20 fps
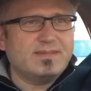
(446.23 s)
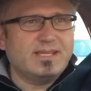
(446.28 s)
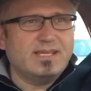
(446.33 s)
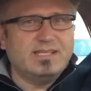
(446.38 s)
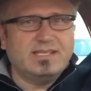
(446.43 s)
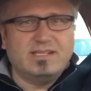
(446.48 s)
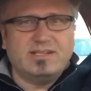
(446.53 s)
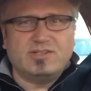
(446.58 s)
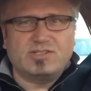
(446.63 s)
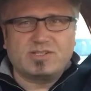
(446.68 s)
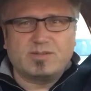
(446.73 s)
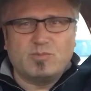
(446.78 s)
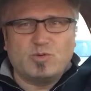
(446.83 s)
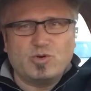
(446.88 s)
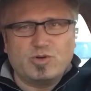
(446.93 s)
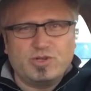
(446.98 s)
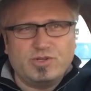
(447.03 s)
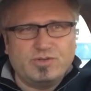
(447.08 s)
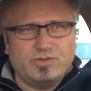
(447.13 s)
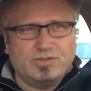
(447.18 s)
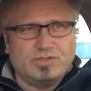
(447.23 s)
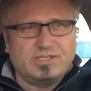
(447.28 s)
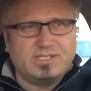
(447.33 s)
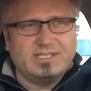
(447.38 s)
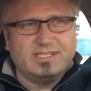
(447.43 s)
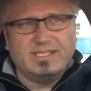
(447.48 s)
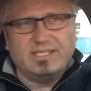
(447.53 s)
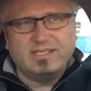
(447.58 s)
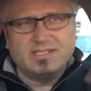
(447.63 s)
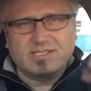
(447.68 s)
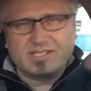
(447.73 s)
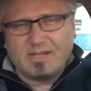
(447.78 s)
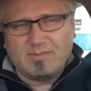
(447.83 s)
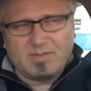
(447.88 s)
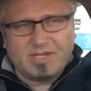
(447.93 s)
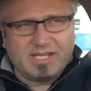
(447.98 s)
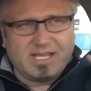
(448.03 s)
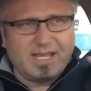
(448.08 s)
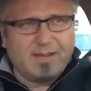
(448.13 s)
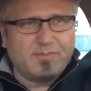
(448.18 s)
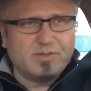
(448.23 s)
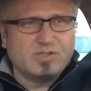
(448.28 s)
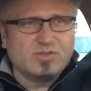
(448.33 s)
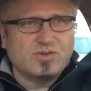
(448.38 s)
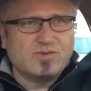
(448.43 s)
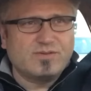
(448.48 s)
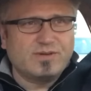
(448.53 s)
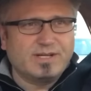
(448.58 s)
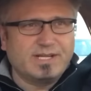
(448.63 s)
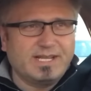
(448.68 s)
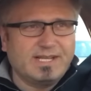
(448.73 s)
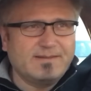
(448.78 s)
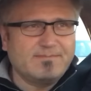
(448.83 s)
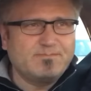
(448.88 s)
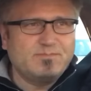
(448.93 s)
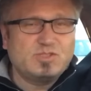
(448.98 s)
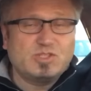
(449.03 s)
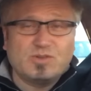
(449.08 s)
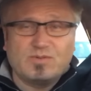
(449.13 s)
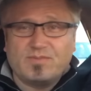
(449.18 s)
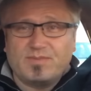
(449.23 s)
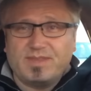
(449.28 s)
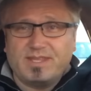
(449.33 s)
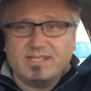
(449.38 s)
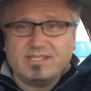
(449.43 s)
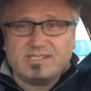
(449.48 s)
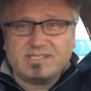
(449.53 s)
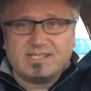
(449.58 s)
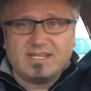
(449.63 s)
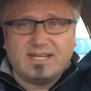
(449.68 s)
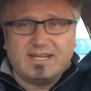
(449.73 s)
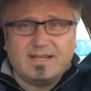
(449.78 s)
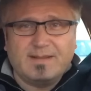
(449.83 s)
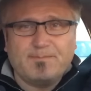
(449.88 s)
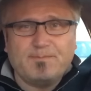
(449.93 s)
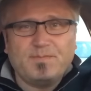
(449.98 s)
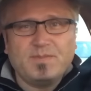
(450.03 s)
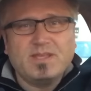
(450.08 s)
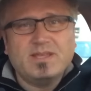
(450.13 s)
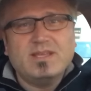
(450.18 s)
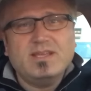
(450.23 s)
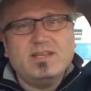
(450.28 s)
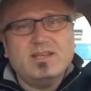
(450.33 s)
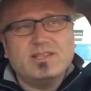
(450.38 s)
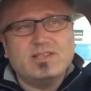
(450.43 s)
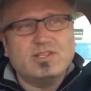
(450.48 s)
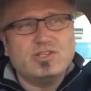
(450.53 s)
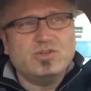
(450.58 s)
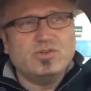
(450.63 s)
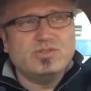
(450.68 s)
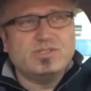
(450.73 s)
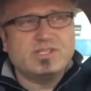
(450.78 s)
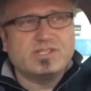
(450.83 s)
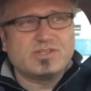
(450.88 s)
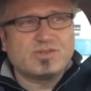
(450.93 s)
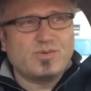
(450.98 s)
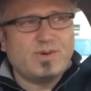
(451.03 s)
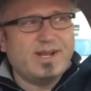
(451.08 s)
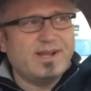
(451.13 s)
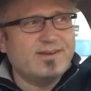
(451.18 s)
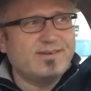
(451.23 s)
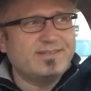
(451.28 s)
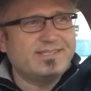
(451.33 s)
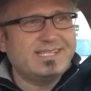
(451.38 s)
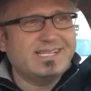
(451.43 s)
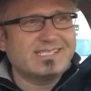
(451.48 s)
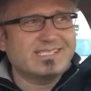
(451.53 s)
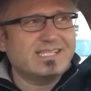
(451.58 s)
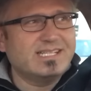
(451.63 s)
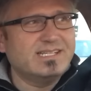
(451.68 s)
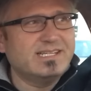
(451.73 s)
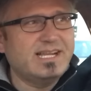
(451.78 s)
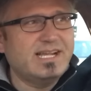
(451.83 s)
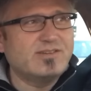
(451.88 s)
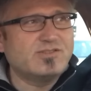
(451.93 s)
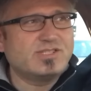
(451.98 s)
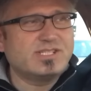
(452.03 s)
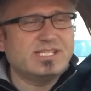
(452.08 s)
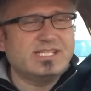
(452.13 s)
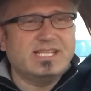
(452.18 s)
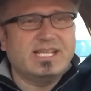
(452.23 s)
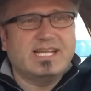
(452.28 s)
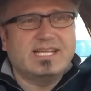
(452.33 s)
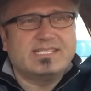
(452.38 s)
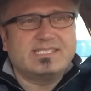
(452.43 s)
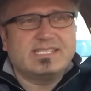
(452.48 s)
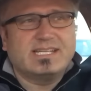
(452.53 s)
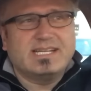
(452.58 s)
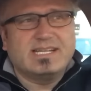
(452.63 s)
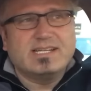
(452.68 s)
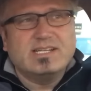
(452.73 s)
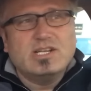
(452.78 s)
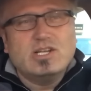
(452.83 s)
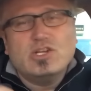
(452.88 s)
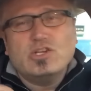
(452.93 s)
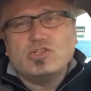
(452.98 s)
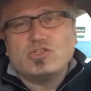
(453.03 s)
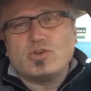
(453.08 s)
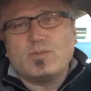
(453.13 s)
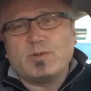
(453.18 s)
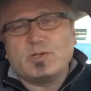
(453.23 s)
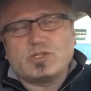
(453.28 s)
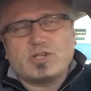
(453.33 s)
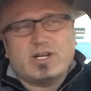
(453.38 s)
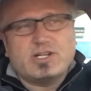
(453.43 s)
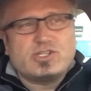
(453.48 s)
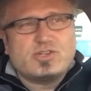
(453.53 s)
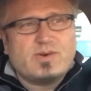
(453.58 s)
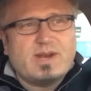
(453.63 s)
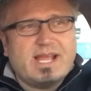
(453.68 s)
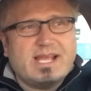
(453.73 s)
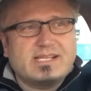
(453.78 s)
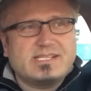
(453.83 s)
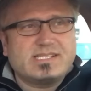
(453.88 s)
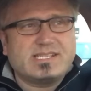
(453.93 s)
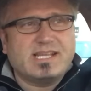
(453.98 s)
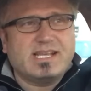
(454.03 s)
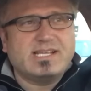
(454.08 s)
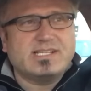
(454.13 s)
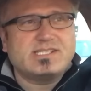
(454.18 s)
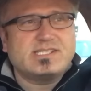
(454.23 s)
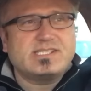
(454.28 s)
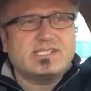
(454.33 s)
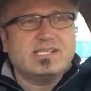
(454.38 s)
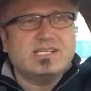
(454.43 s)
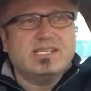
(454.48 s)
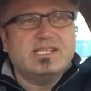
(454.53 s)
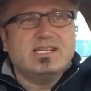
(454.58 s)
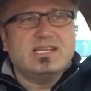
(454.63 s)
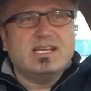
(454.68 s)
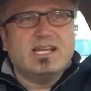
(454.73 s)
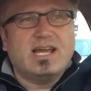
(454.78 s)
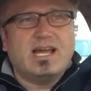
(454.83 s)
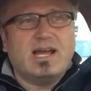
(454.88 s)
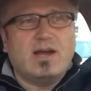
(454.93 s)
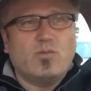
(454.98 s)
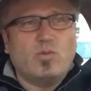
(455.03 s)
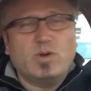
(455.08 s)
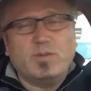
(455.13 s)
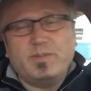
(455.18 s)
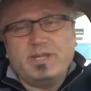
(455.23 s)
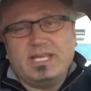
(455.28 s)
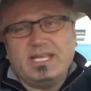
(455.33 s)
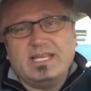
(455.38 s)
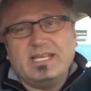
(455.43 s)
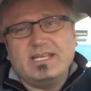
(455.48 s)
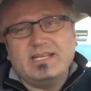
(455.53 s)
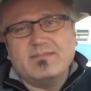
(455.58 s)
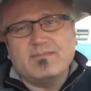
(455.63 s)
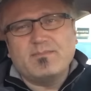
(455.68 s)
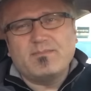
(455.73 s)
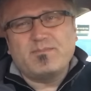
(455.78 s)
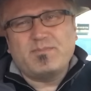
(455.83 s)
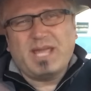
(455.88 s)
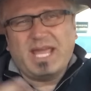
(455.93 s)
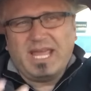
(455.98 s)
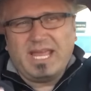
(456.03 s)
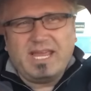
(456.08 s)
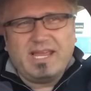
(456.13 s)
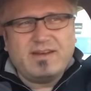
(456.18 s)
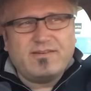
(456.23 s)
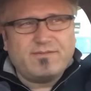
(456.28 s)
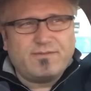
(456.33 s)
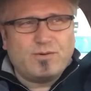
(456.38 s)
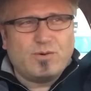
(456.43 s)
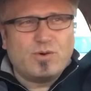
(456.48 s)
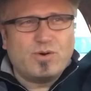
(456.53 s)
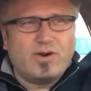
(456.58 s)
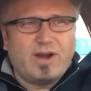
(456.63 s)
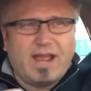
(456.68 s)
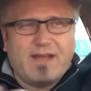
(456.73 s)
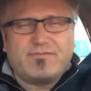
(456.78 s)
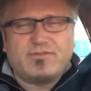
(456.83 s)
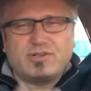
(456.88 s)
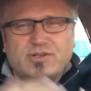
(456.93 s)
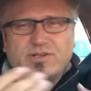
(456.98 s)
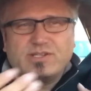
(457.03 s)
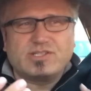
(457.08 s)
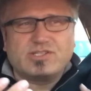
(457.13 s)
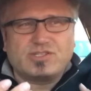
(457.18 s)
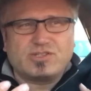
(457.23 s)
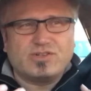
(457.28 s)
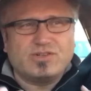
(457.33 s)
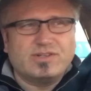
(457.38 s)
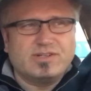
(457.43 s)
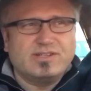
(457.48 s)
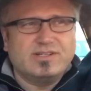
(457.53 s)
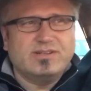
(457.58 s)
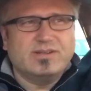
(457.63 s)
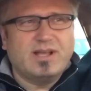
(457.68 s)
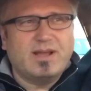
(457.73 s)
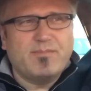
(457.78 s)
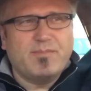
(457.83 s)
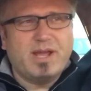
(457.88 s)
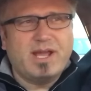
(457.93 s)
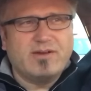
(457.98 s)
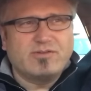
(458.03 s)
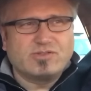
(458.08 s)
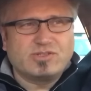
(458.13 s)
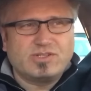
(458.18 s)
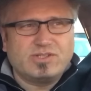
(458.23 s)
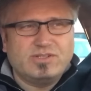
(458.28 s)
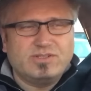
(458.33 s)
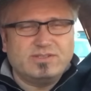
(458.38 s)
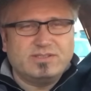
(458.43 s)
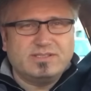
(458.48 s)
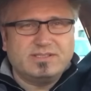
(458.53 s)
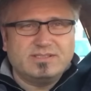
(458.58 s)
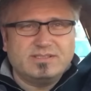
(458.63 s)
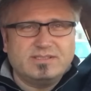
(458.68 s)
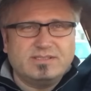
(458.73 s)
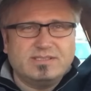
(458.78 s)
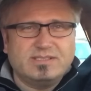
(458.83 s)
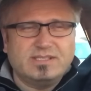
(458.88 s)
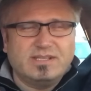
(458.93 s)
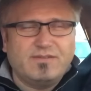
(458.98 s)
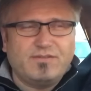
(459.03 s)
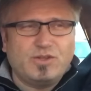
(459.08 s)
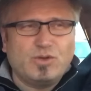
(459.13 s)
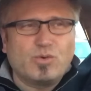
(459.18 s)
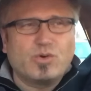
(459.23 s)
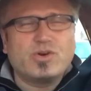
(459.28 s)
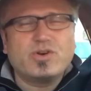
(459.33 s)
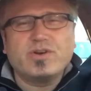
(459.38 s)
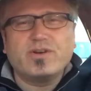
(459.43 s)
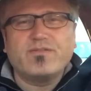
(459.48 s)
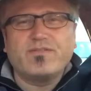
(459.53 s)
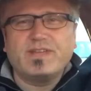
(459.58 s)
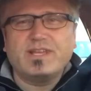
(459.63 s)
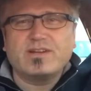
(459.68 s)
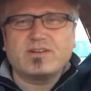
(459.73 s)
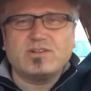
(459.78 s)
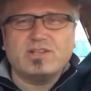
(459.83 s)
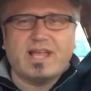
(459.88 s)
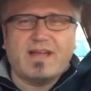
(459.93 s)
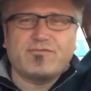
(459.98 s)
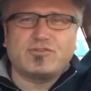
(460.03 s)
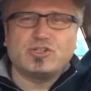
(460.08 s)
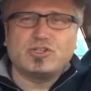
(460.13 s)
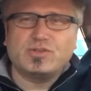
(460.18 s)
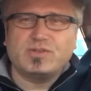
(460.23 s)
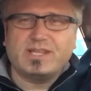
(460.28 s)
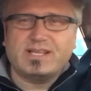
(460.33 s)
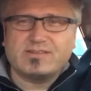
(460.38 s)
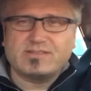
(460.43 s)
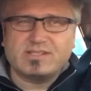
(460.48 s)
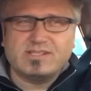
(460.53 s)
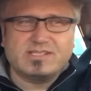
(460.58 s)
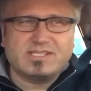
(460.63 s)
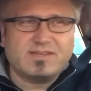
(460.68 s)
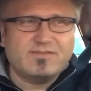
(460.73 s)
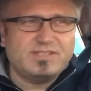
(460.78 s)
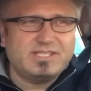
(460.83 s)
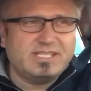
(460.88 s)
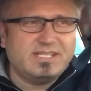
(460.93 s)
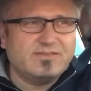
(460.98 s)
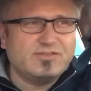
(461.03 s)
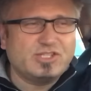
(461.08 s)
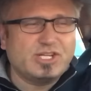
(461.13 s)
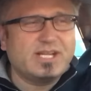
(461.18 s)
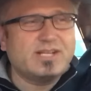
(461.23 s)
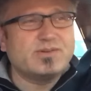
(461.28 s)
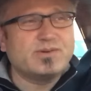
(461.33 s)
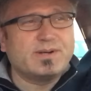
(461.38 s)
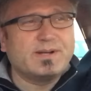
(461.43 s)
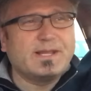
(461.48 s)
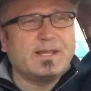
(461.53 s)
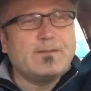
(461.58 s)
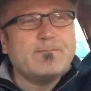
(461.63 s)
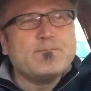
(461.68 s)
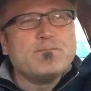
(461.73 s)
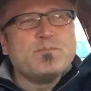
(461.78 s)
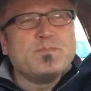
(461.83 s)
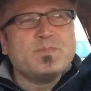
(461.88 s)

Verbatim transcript: and then there's some more news and then the same thing happens over again so this time the news is around tesla announcing that uh, supercharger access uh, will be paid for after a certain amount so if you order a vehicle after 2017 of January,